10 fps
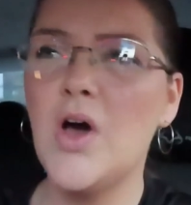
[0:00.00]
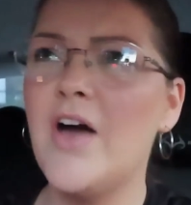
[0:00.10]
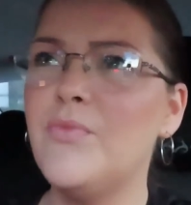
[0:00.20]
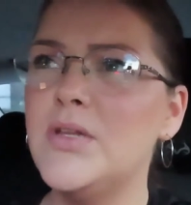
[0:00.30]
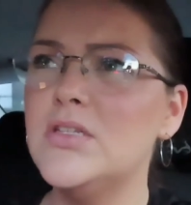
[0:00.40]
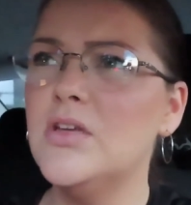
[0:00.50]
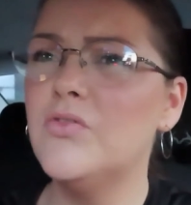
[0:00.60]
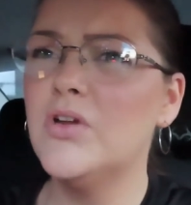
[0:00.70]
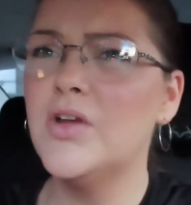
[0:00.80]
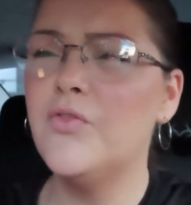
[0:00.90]
So I've been
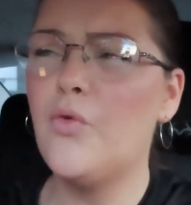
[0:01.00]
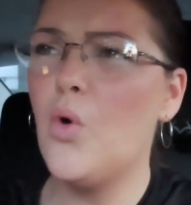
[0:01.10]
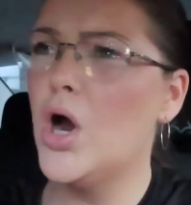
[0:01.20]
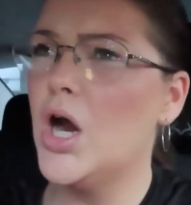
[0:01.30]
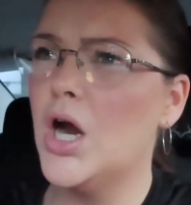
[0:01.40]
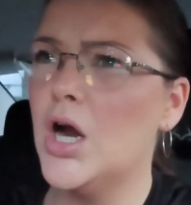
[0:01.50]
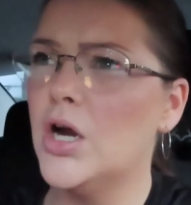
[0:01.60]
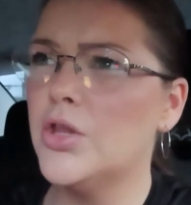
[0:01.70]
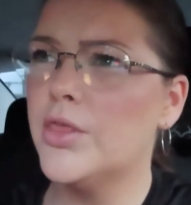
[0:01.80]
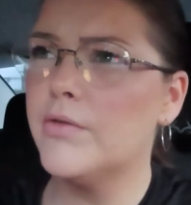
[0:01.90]
delivering
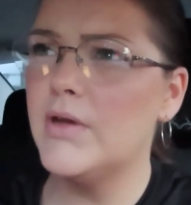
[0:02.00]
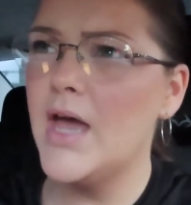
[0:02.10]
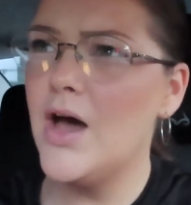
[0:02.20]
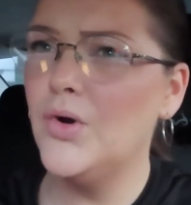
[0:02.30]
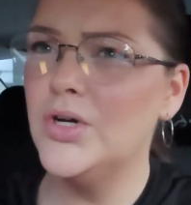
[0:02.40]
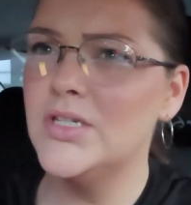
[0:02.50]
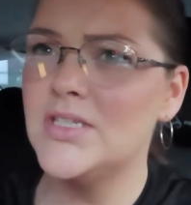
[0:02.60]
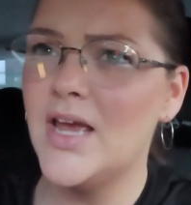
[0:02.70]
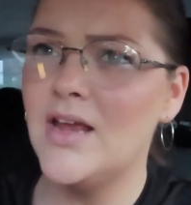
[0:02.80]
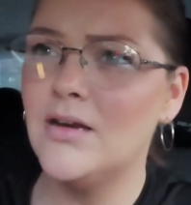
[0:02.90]
for three hours
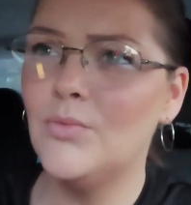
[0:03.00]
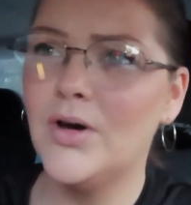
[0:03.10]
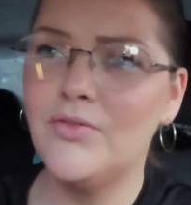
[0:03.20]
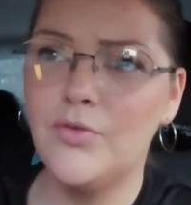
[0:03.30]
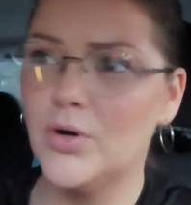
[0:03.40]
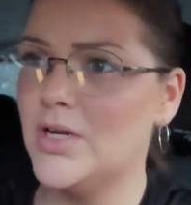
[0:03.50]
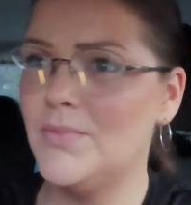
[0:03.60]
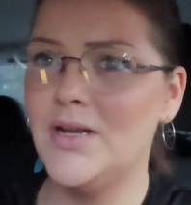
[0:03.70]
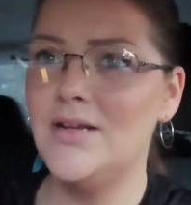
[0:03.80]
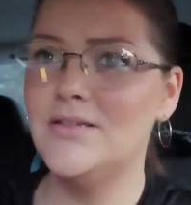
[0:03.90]
and what, 40
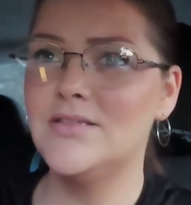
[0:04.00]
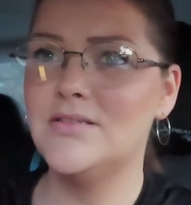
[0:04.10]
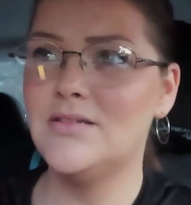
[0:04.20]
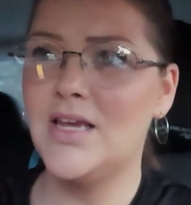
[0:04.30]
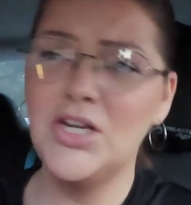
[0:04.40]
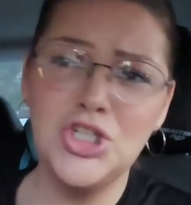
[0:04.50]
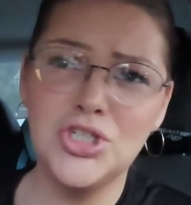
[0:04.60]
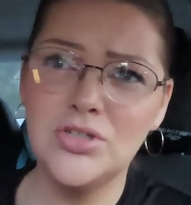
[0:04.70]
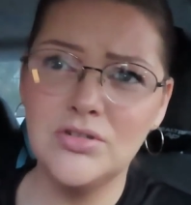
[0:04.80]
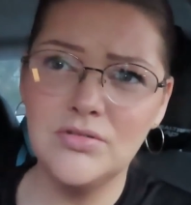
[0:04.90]

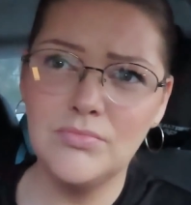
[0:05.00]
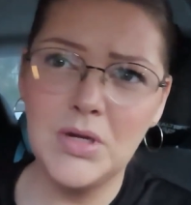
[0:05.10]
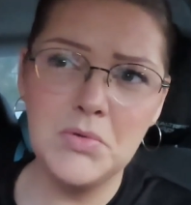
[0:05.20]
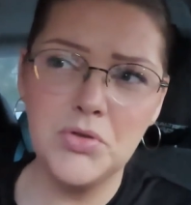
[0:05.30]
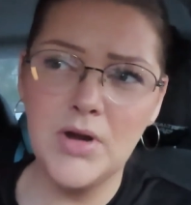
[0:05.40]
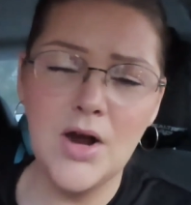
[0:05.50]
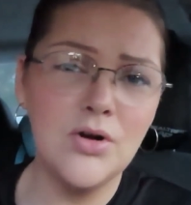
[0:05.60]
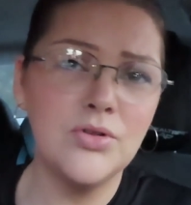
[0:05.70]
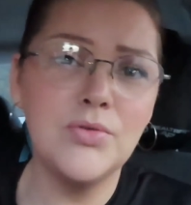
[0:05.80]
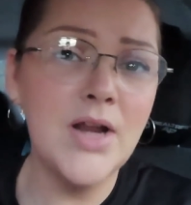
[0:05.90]
minutes-ish? maybe three
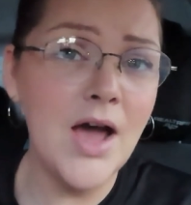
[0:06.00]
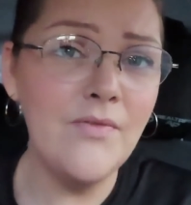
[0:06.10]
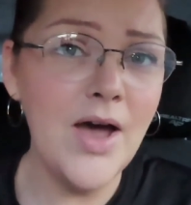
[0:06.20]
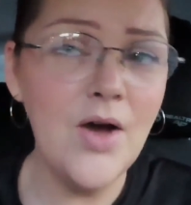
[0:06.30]
hour, three and a half